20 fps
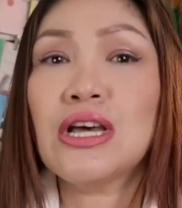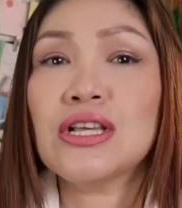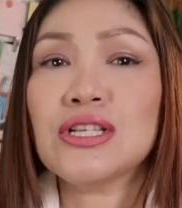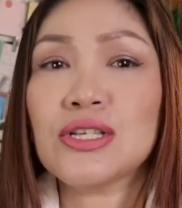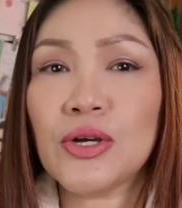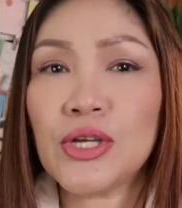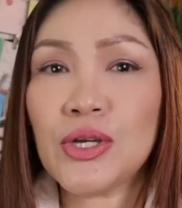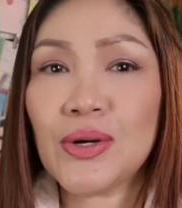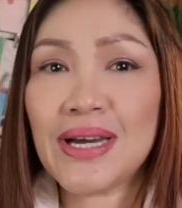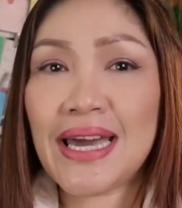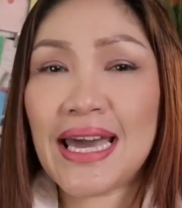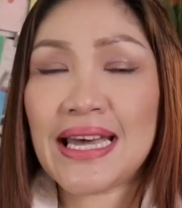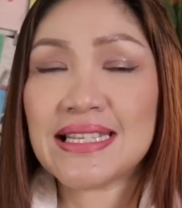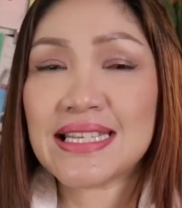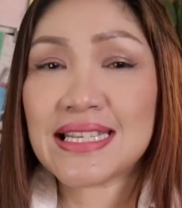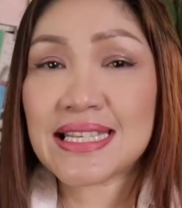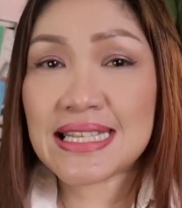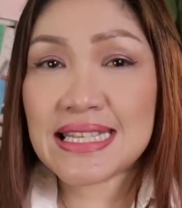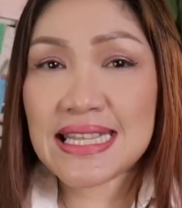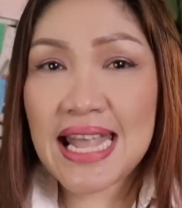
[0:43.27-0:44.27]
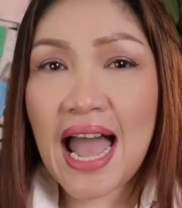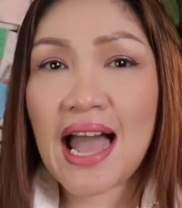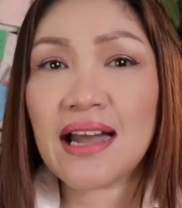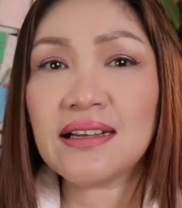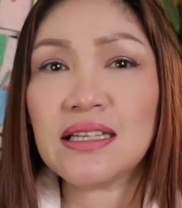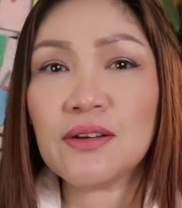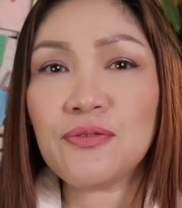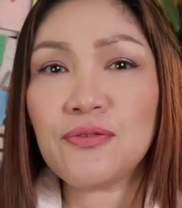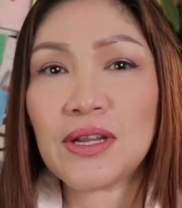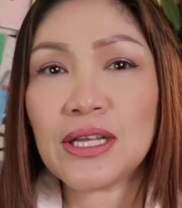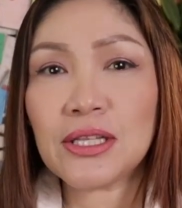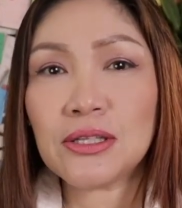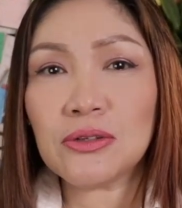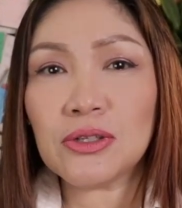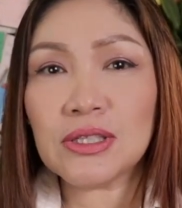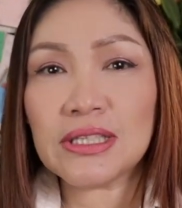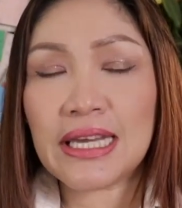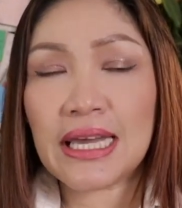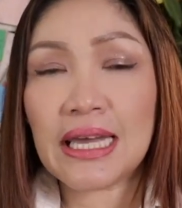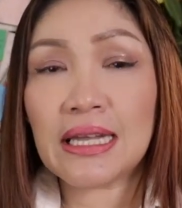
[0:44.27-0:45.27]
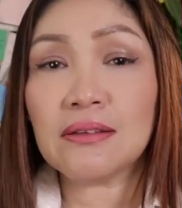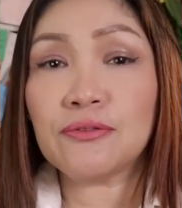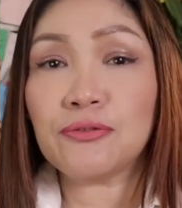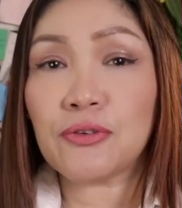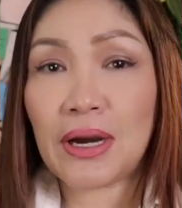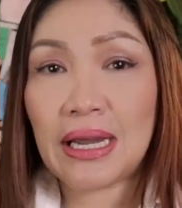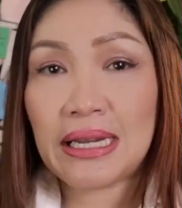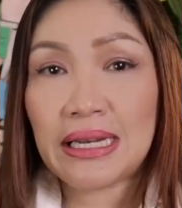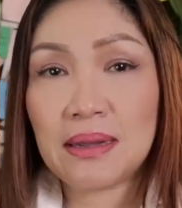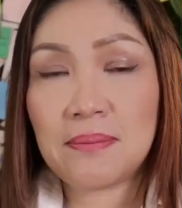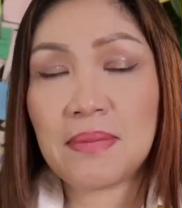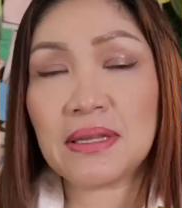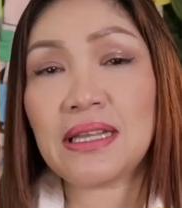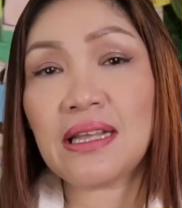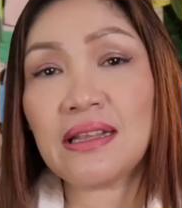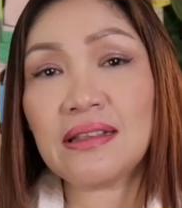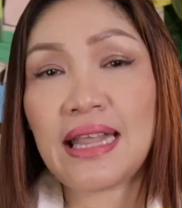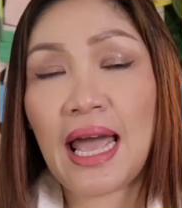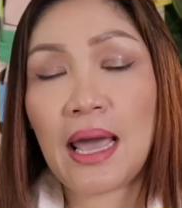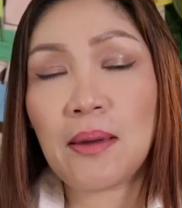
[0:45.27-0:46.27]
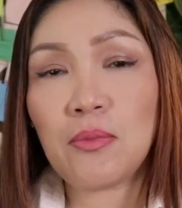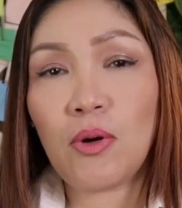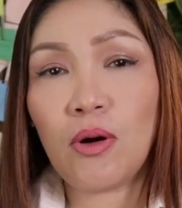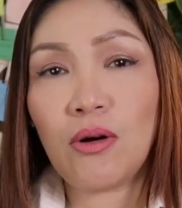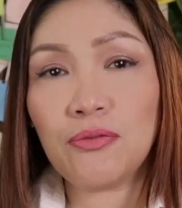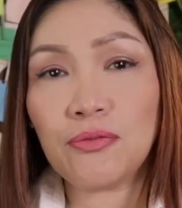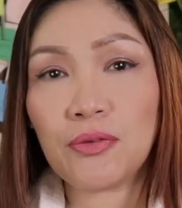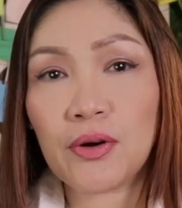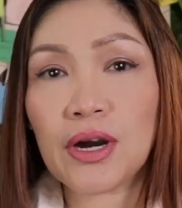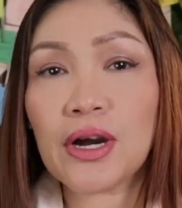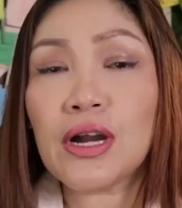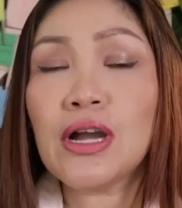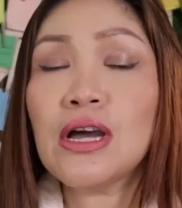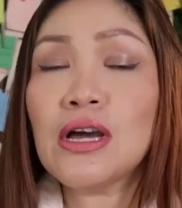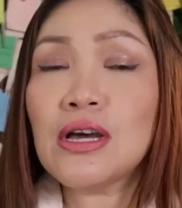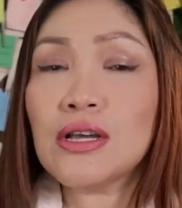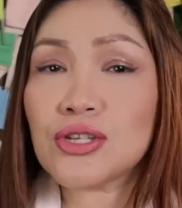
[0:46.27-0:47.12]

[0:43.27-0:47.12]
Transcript: So you can snag the free toolkit for a limited time offer.